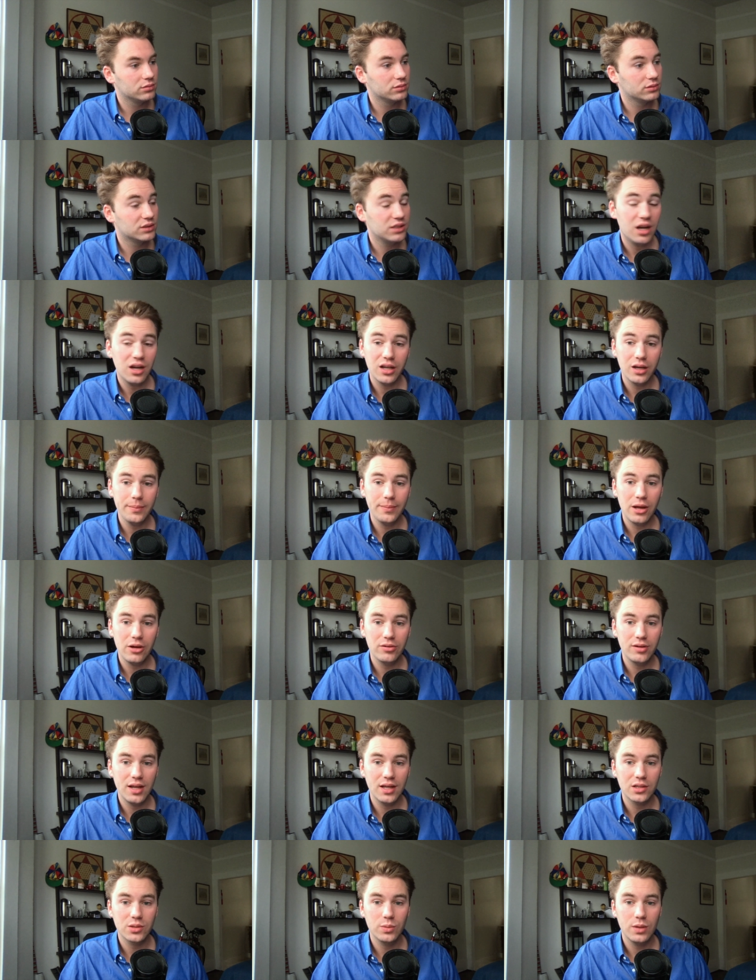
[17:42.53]
Talking about
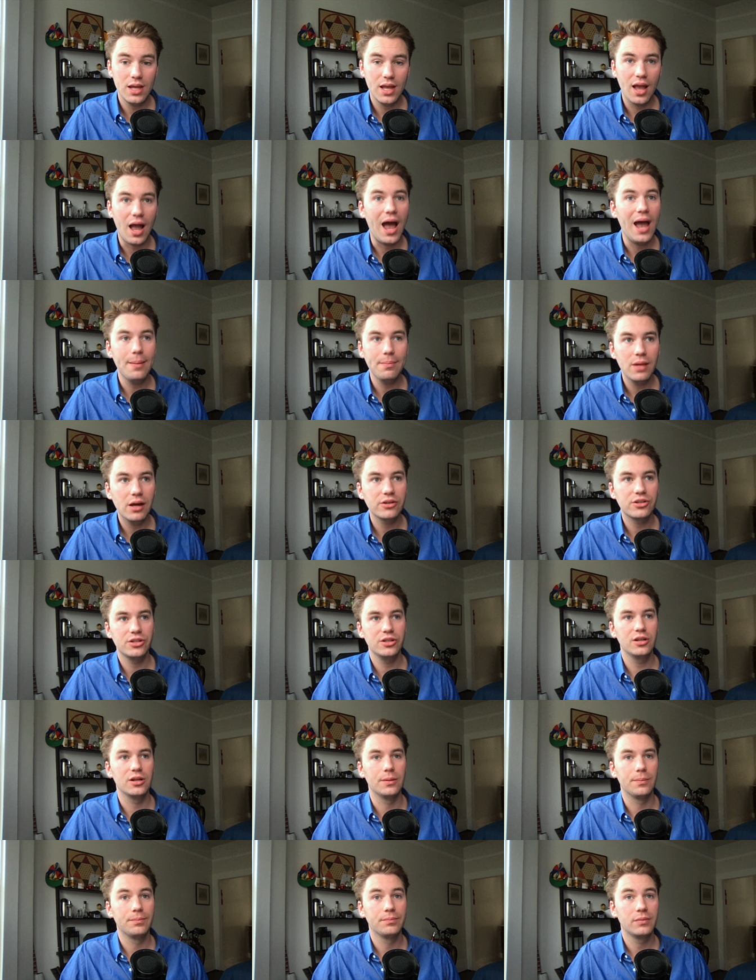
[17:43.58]
next week, I'm not
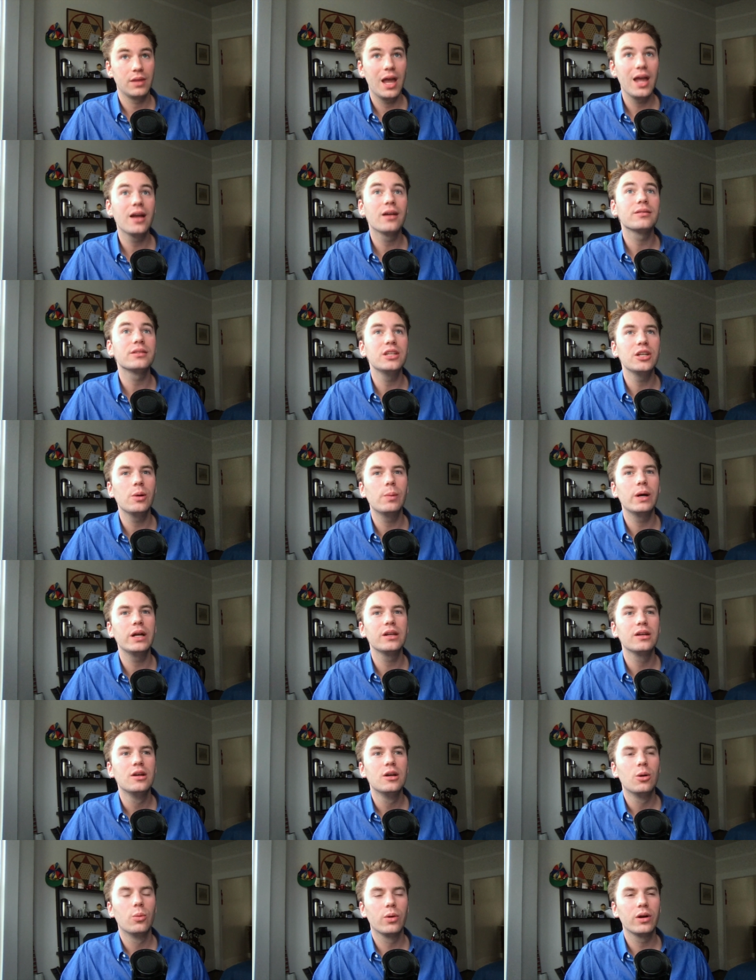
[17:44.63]
sure. You know what?
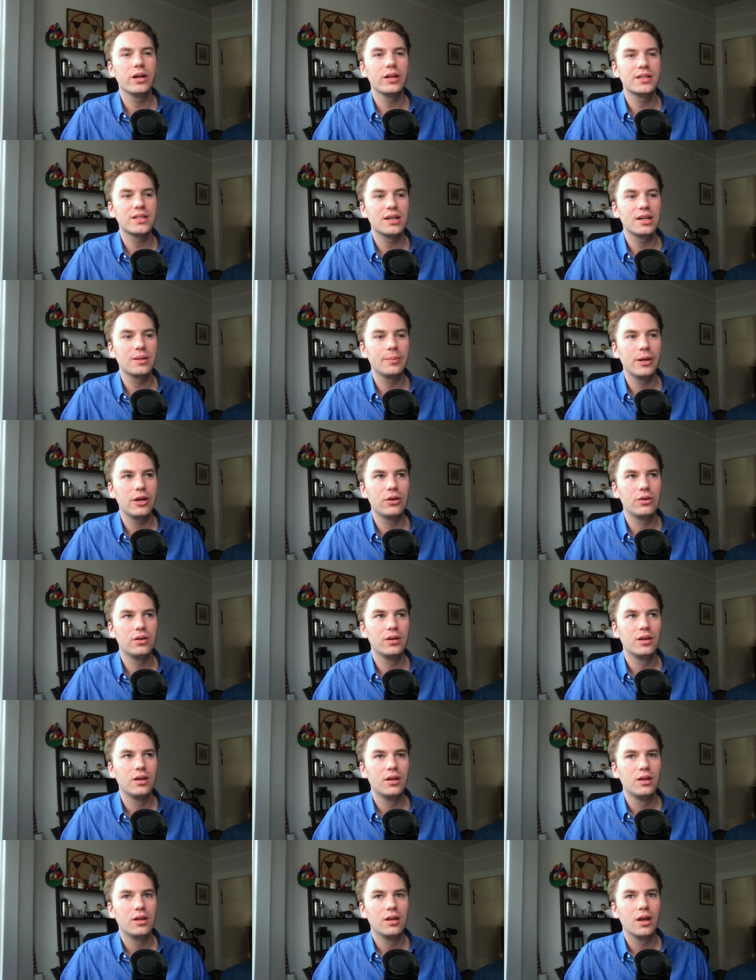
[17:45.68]
We're going to talk about,
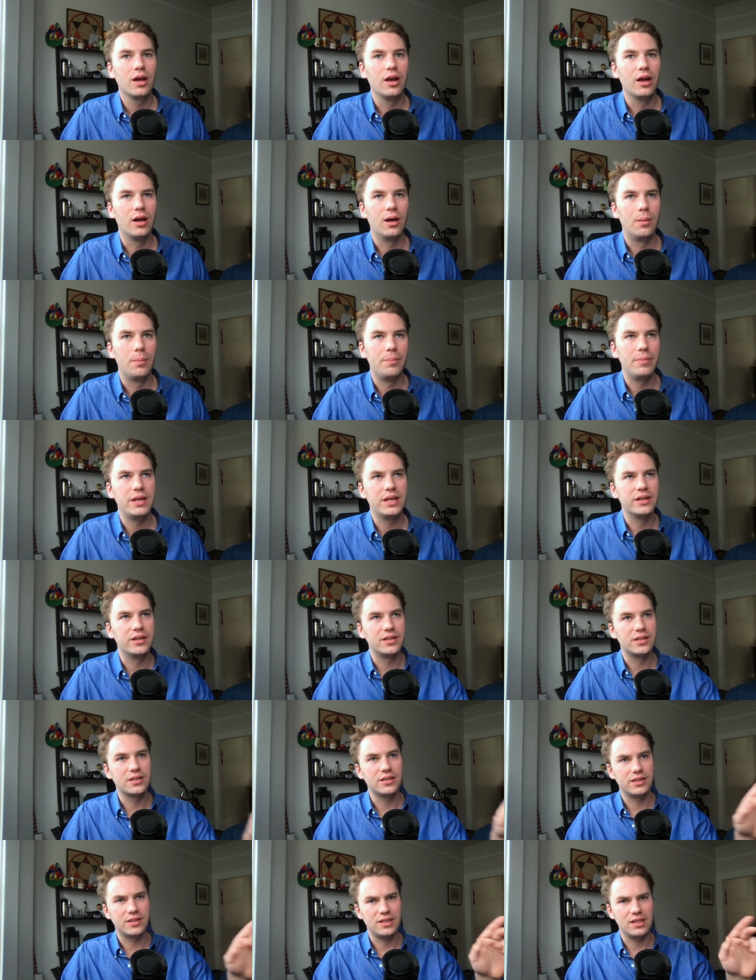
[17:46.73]

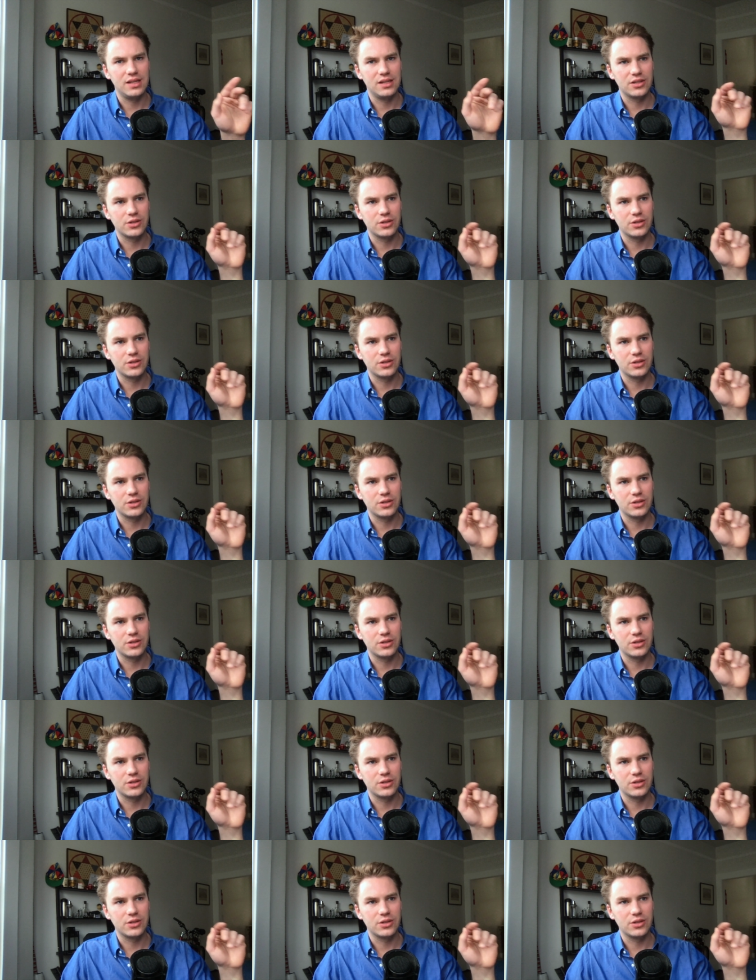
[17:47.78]
because let's see.